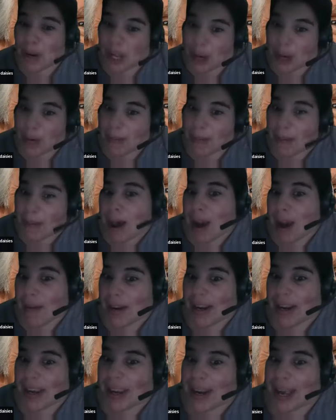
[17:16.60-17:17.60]
what you and
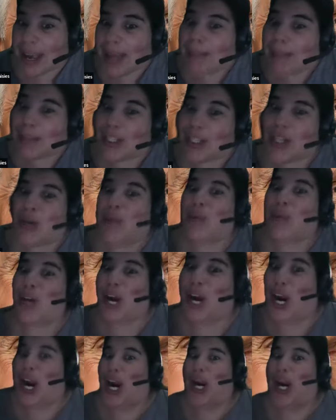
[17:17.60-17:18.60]
Mari get up to,
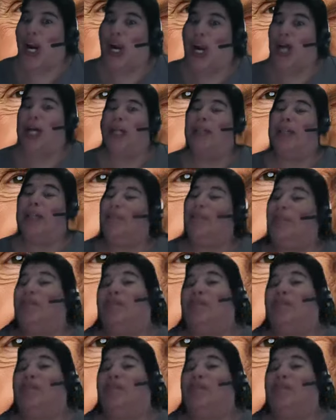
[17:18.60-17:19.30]
girl.